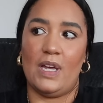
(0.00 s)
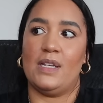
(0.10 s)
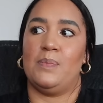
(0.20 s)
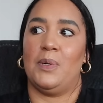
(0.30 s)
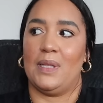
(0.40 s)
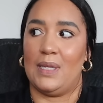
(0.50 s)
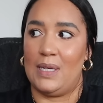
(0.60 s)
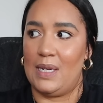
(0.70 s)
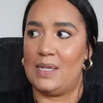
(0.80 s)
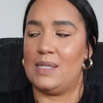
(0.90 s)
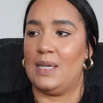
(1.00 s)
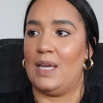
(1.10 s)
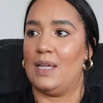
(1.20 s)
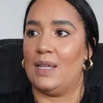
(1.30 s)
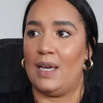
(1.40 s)
desperately needs to
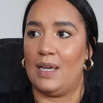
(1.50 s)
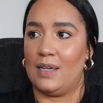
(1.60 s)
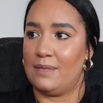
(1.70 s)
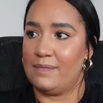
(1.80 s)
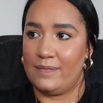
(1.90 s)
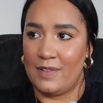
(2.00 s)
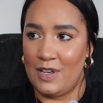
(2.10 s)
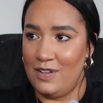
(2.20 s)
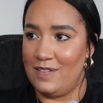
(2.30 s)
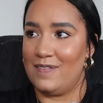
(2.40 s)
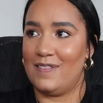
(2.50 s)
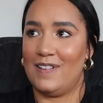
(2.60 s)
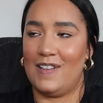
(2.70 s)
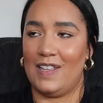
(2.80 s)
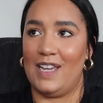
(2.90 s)
get like
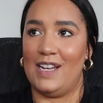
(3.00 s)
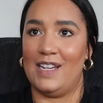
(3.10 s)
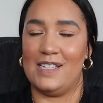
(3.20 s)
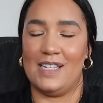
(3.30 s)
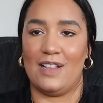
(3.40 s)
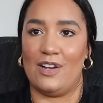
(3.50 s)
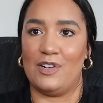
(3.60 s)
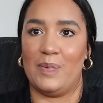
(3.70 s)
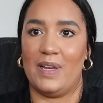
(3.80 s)
cleaned and decluttered